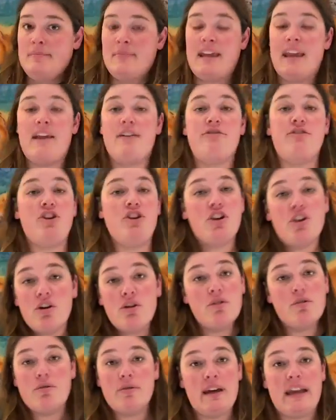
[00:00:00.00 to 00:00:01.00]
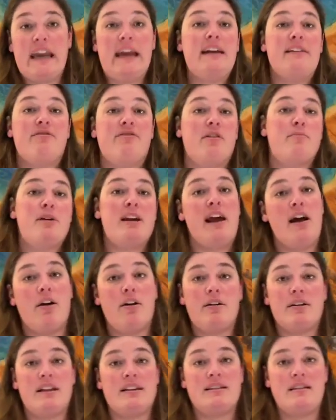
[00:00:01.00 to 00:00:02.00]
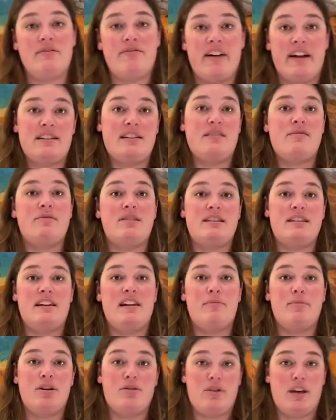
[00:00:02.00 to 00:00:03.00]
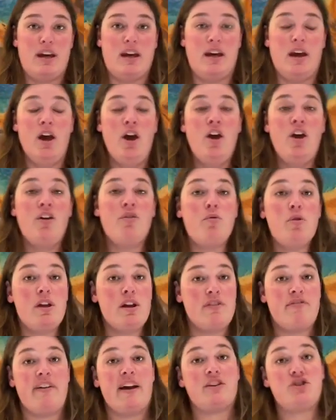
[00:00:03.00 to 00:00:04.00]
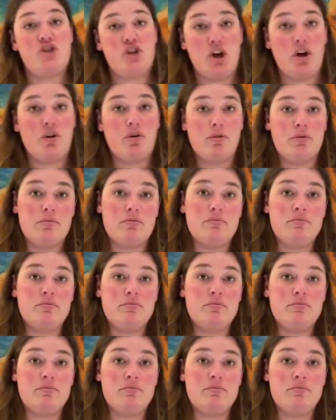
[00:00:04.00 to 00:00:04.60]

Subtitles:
If you eat from an elk that's infected with CWD, will it affect you?